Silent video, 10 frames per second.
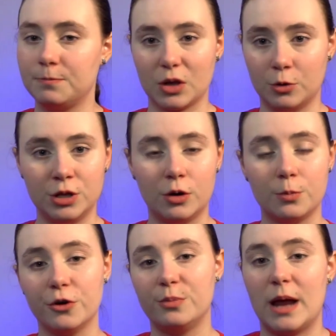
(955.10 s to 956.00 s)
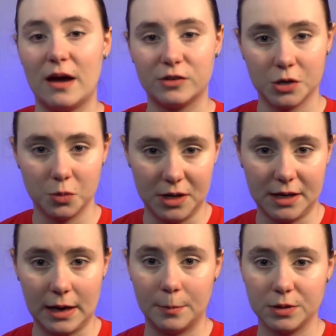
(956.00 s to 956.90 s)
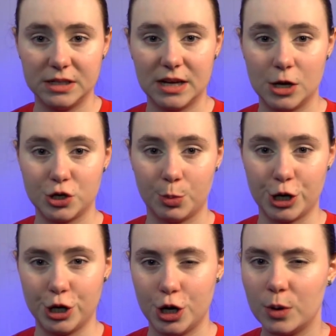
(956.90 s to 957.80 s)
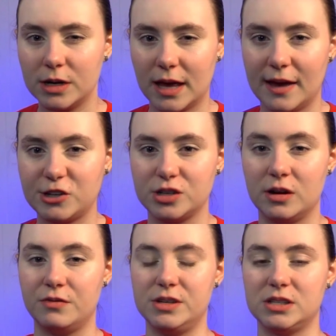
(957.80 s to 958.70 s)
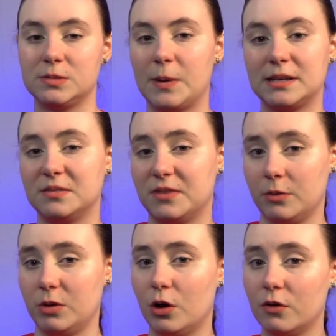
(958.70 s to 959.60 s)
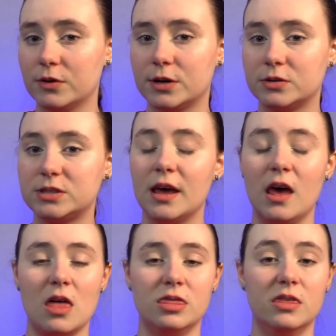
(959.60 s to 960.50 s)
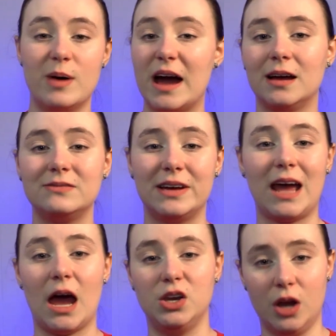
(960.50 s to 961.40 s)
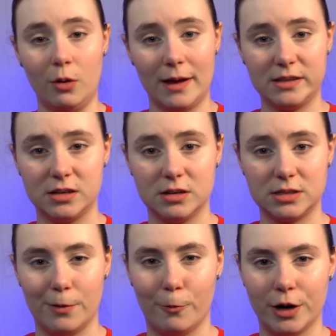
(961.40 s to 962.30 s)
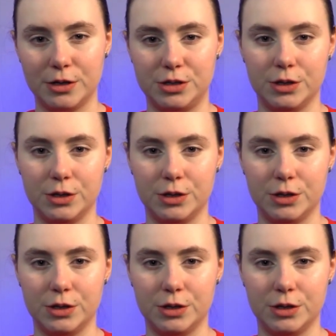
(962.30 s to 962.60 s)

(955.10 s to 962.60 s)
With no improvement after a week and blood tests showing no indication of the suspected vitamin overdose, the backup vet had no answers and wanted to